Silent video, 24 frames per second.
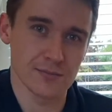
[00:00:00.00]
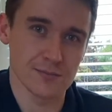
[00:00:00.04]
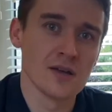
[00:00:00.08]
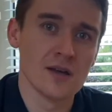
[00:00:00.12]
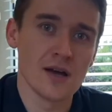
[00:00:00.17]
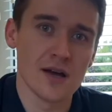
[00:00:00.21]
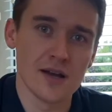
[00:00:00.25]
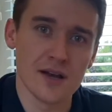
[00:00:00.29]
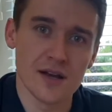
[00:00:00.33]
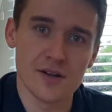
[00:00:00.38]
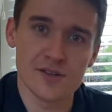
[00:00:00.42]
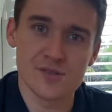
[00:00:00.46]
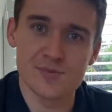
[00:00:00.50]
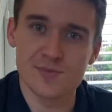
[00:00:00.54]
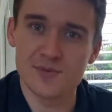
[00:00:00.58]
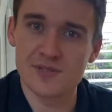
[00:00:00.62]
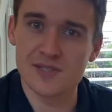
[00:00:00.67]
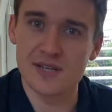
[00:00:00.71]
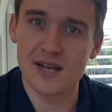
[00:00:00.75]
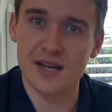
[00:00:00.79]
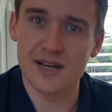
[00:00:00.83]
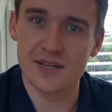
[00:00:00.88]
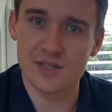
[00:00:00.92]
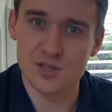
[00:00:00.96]
and now it's been
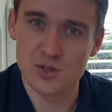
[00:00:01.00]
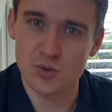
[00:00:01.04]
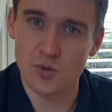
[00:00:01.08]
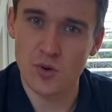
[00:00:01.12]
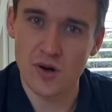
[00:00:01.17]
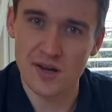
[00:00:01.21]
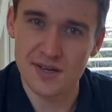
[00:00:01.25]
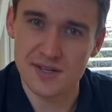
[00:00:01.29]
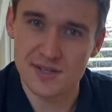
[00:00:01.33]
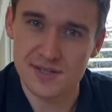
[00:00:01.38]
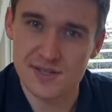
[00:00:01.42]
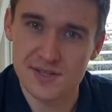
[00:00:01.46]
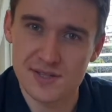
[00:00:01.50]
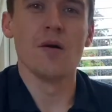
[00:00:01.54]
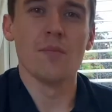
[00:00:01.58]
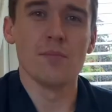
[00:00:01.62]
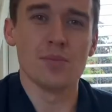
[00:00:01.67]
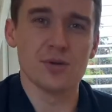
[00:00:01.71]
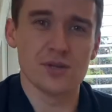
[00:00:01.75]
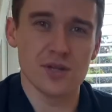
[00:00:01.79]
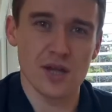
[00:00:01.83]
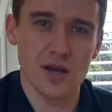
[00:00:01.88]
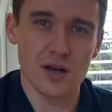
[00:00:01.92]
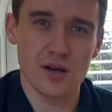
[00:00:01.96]
delayed twice. But
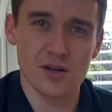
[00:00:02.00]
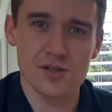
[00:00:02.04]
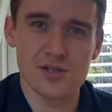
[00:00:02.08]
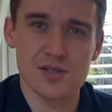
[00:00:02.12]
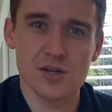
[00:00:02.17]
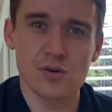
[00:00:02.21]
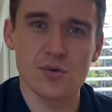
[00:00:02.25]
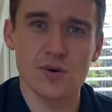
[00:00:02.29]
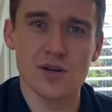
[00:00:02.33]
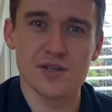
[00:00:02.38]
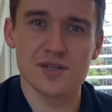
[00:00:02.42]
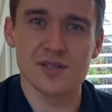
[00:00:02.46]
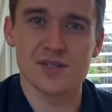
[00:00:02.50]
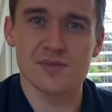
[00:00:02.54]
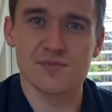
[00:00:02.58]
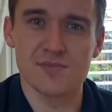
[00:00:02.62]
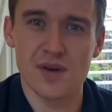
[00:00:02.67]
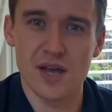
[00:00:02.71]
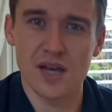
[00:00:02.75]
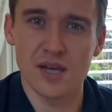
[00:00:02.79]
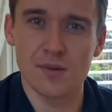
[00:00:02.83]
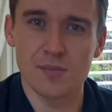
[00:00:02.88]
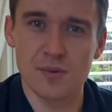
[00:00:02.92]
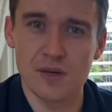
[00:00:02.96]
they also want as
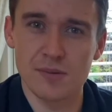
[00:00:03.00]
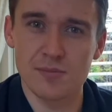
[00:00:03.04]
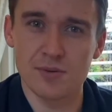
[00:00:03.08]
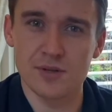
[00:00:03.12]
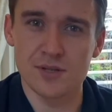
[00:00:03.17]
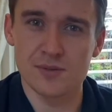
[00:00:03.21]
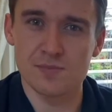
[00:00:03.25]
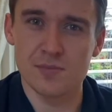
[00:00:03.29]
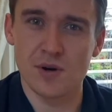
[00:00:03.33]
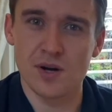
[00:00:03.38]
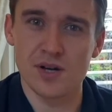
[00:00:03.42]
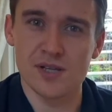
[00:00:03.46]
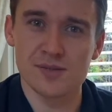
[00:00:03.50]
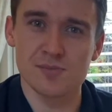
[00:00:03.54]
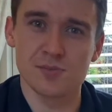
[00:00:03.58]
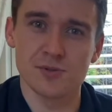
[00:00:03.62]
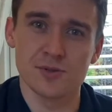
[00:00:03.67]
many people as possible